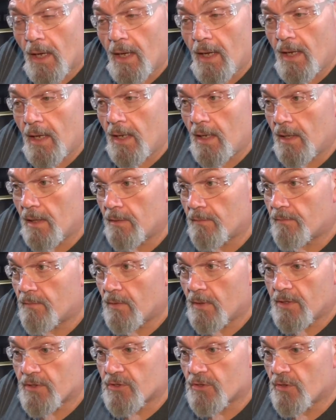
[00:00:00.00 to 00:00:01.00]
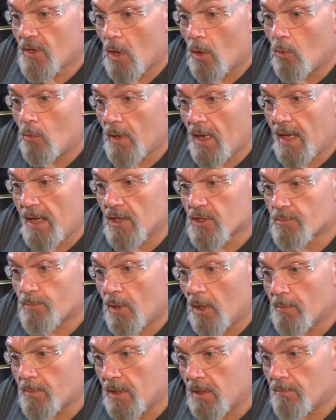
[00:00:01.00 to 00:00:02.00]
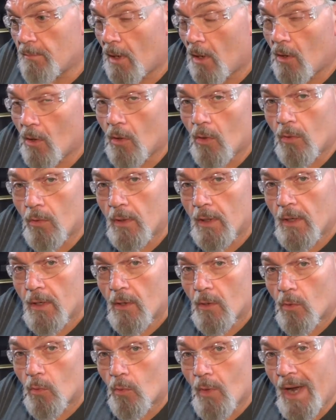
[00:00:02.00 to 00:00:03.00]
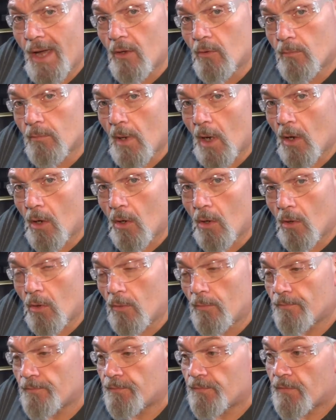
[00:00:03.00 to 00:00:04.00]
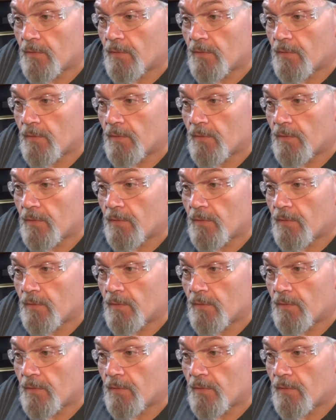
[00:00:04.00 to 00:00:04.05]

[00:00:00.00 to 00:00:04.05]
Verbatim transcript: and it's known as pumpkin ball, round ball.